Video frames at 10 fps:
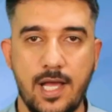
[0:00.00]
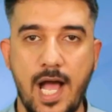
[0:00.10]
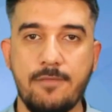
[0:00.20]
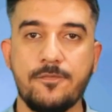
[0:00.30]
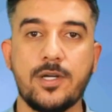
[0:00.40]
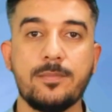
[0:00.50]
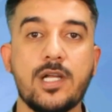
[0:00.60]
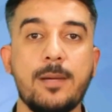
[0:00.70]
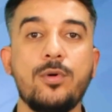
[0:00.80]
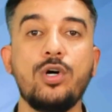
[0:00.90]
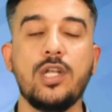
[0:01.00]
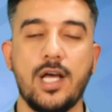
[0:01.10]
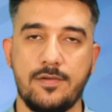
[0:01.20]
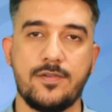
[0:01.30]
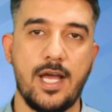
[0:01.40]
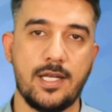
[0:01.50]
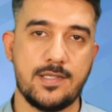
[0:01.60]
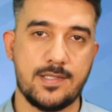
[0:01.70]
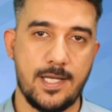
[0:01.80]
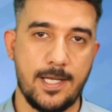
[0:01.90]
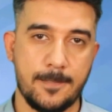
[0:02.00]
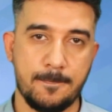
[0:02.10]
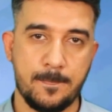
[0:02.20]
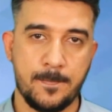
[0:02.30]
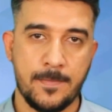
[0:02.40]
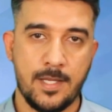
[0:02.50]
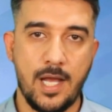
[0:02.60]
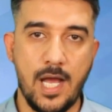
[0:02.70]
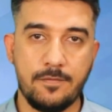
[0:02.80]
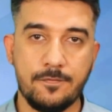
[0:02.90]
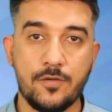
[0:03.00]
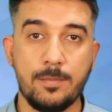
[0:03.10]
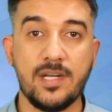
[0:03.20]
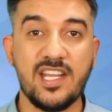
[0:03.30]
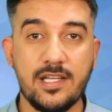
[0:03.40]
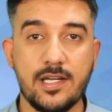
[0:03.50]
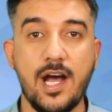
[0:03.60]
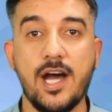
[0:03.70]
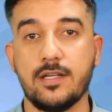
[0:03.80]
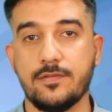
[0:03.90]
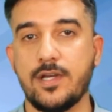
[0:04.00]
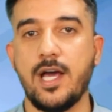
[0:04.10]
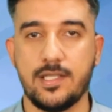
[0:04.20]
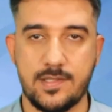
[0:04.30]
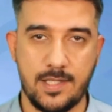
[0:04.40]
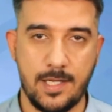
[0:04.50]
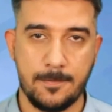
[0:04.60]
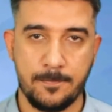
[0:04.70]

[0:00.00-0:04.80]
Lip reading: I am from Kabul, Afghanistan. I am from Nangarhar, Afghanistan.